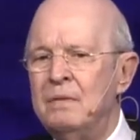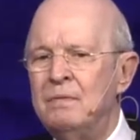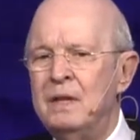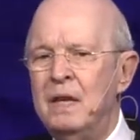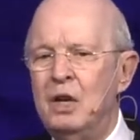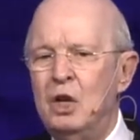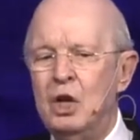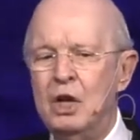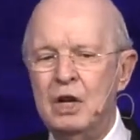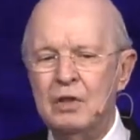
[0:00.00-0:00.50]

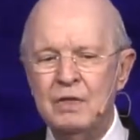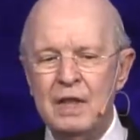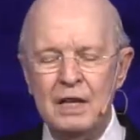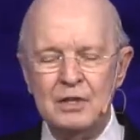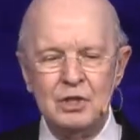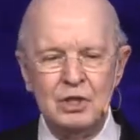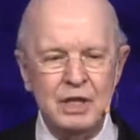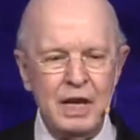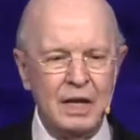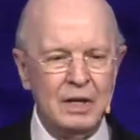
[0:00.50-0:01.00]
Then look at
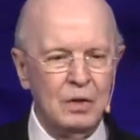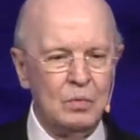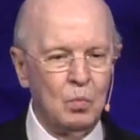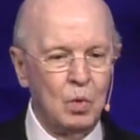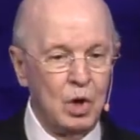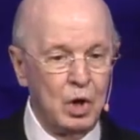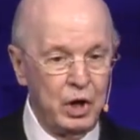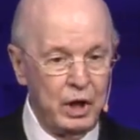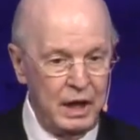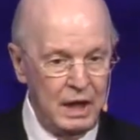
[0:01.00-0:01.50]
that second
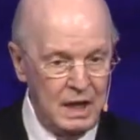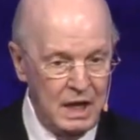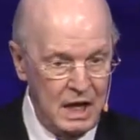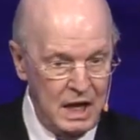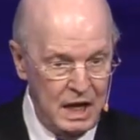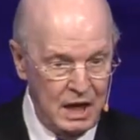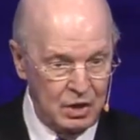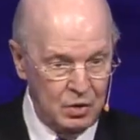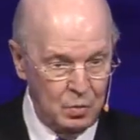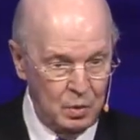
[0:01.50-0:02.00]
word,
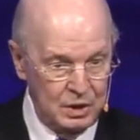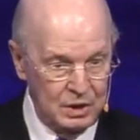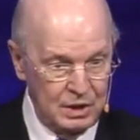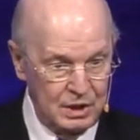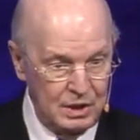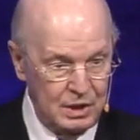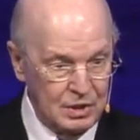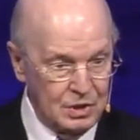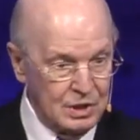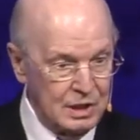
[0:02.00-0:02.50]

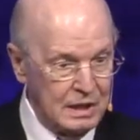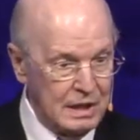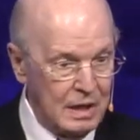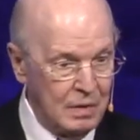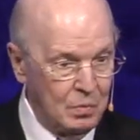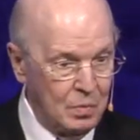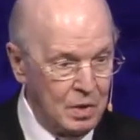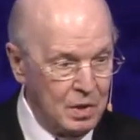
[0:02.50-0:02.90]
iniquity. You see that